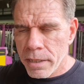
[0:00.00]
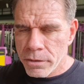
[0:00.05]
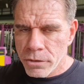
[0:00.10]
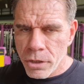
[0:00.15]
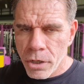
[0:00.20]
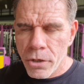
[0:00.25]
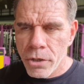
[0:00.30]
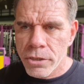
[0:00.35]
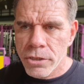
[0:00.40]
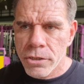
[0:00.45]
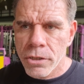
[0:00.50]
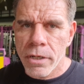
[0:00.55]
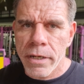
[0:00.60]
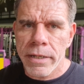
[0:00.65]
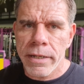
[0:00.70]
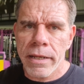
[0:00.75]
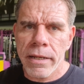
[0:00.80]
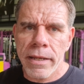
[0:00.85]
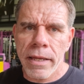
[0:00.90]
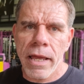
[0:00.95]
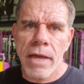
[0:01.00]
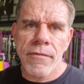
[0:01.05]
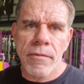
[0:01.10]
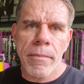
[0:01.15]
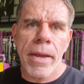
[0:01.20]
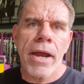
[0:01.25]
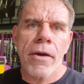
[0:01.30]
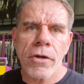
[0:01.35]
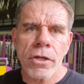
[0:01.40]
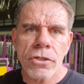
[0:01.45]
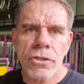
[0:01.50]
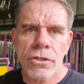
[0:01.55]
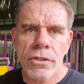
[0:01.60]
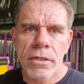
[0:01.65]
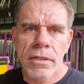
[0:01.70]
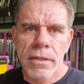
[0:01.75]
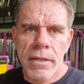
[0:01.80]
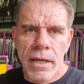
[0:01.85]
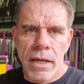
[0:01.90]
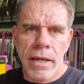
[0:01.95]
dioxide have a marriage,
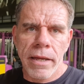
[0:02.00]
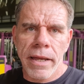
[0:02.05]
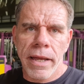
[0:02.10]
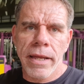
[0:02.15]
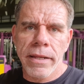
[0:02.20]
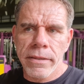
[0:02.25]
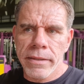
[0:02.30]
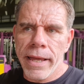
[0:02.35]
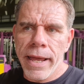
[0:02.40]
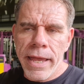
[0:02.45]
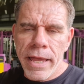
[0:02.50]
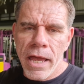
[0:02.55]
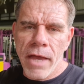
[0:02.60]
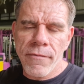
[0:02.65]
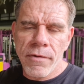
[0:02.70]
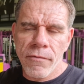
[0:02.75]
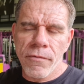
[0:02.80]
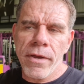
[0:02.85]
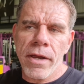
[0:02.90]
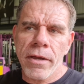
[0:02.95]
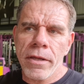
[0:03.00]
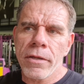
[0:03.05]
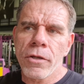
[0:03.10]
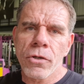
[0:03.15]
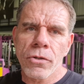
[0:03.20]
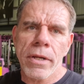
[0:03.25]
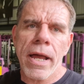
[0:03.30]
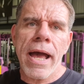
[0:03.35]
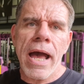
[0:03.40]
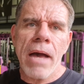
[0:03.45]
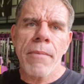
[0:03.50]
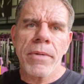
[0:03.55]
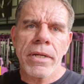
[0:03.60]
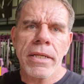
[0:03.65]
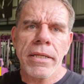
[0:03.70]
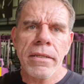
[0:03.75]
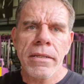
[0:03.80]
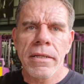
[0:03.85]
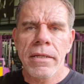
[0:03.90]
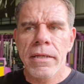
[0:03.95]
and they have a very good
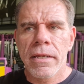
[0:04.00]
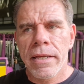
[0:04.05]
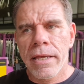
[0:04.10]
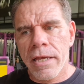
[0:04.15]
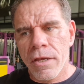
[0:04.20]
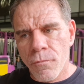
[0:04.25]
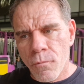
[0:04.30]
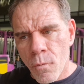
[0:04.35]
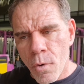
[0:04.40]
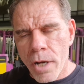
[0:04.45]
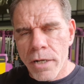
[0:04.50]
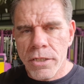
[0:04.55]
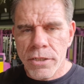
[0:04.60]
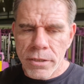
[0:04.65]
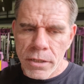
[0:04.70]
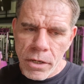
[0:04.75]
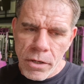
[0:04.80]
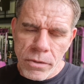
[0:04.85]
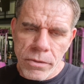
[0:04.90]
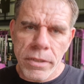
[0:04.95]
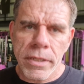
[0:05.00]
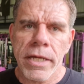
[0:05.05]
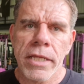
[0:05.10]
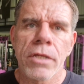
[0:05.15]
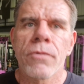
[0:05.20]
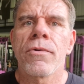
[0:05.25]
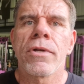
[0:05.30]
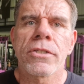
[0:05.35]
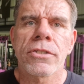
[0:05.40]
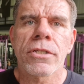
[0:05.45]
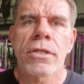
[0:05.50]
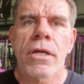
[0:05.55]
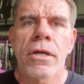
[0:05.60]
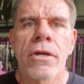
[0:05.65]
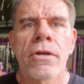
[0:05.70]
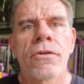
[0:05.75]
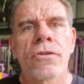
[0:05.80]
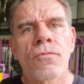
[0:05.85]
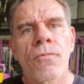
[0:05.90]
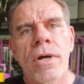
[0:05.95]
harmony. If one is low, the other one's
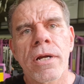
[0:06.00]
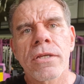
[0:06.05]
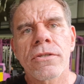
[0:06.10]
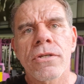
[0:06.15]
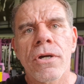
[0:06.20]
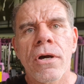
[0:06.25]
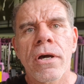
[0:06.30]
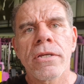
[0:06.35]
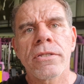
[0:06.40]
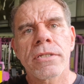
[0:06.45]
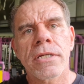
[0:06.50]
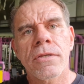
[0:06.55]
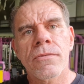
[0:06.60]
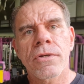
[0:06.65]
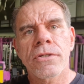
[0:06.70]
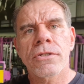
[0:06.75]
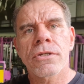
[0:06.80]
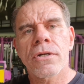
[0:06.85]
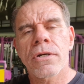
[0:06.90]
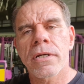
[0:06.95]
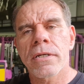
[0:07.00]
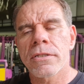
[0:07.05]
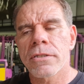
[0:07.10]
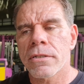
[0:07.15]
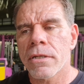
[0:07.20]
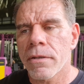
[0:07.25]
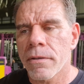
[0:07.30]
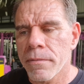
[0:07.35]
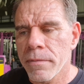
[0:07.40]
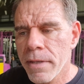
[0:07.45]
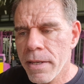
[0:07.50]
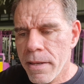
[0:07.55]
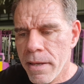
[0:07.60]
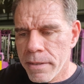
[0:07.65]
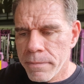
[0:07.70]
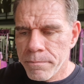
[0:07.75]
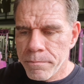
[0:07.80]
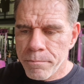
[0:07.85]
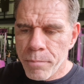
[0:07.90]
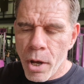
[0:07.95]
low. If one is high, the other one's high. So
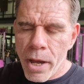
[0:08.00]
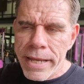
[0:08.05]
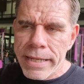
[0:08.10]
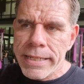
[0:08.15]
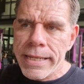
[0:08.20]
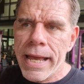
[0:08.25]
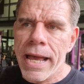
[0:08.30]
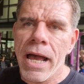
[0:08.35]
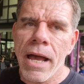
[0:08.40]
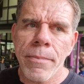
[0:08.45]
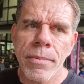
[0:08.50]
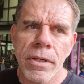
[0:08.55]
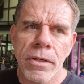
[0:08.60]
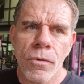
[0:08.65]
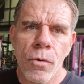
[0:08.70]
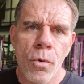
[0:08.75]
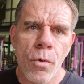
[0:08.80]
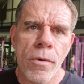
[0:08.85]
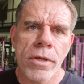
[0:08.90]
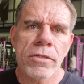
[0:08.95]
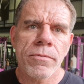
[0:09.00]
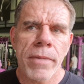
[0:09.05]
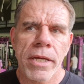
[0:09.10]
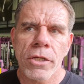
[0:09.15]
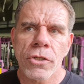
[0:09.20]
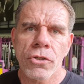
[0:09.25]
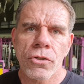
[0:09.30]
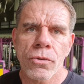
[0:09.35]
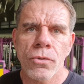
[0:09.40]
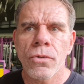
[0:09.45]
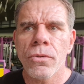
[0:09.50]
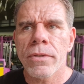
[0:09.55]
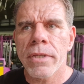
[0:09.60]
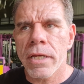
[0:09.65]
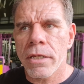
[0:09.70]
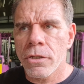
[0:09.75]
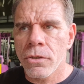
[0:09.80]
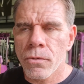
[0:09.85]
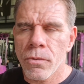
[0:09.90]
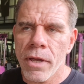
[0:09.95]
bicarbonate always makes sure
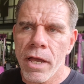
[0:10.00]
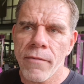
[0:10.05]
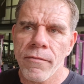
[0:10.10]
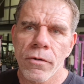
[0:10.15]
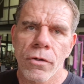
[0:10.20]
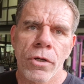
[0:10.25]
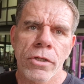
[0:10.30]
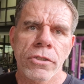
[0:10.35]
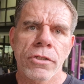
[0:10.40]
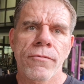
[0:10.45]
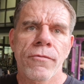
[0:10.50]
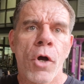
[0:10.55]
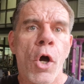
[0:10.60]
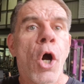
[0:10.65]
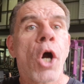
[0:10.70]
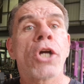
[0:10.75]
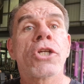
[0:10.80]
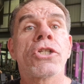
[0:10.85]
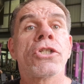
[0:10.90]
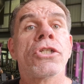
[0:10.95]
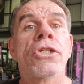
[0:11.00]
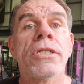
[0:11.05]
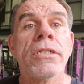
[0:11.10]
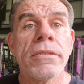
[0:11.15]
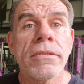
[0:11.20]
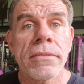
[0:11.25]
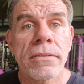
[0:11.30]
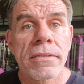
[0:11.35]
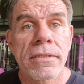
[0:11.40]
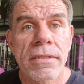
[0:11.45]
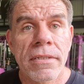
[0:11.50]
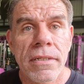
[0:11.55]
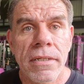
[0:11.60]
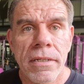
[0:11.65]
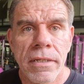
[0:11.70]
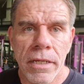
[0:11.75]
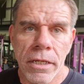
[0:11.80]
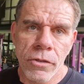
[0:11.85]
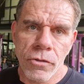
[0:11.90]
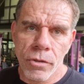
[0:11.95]
that you have lots of oxygen
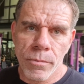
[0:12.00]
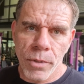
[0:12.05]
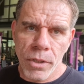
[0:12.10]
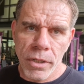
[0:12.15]
in your